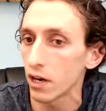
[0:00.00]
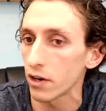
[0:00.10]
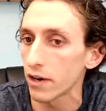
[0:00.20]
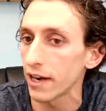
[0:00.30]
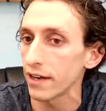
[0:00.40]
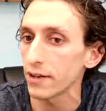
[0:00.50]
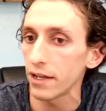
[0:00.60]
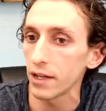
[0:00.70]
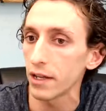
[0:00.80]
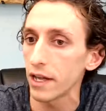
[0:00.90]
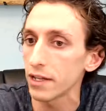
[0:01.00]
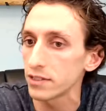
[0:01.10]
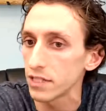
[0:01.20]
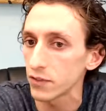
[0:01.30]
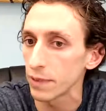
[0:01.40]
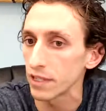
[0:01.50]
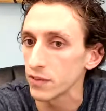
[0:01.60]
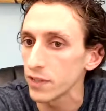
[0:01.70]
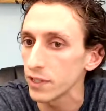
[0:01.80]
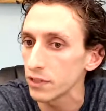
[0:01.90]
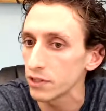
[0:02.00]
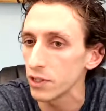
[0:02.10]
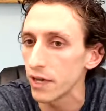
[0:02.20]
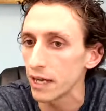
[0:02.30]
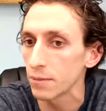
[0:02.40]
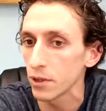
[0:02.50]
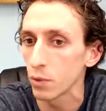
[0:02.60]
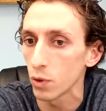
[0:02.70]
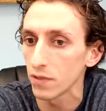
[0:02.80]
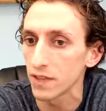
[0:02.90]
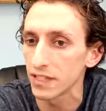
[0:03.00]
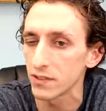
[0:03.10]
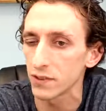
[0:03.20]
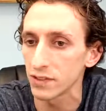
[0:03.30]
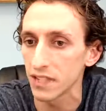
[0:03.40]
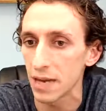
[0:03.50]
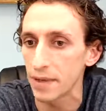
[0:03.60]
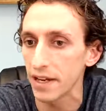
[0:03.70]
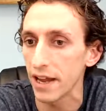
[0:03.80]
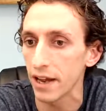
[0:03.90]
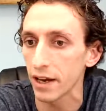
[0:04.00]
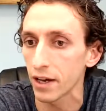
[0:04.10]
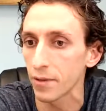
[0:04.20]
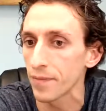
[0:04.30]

All right. Hey, Dustin, thanks for making these videos. Do you know how to book award flights for Zyman Air?